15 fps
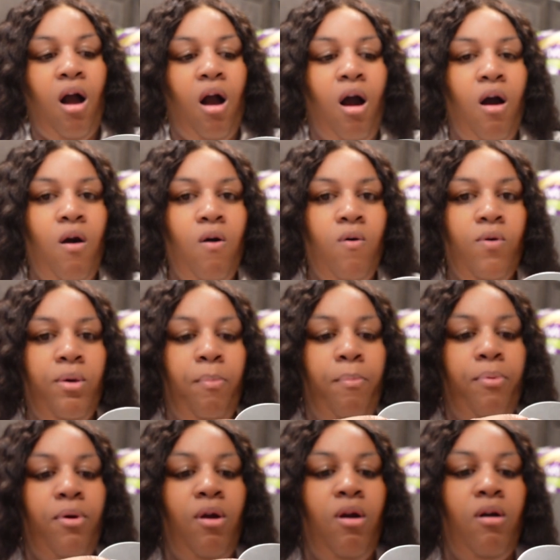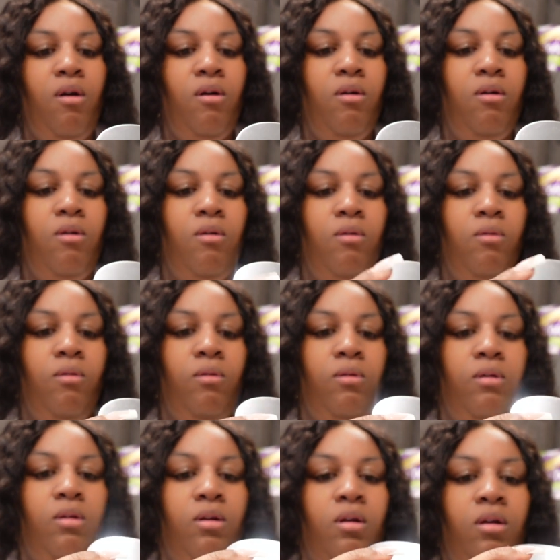Oh, it
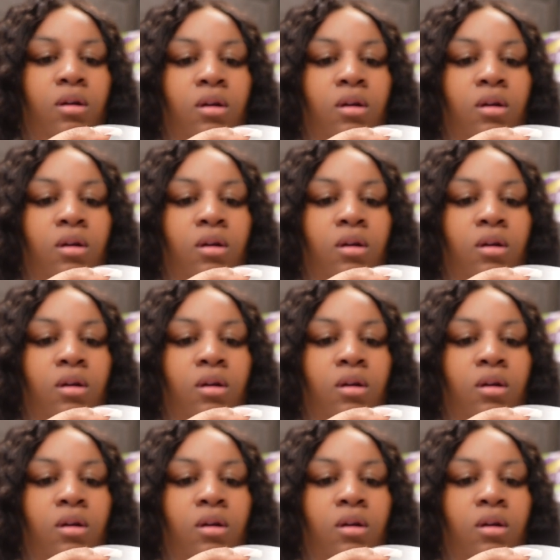broke.